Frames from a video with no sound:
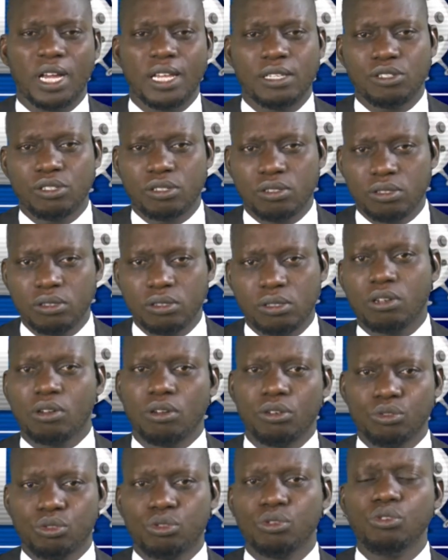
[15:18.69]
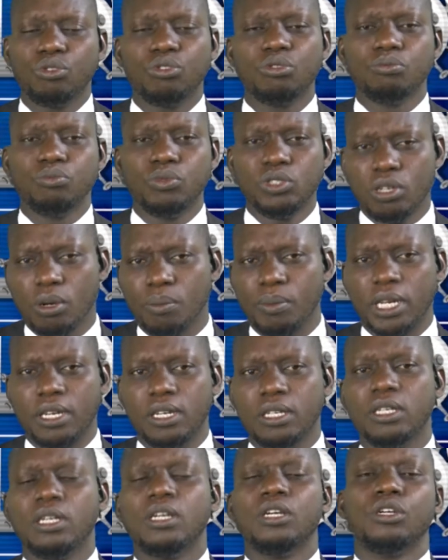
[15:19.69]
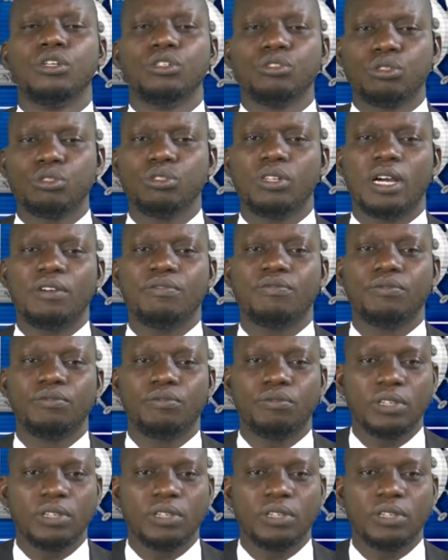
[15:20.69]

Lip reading: And control room normally should have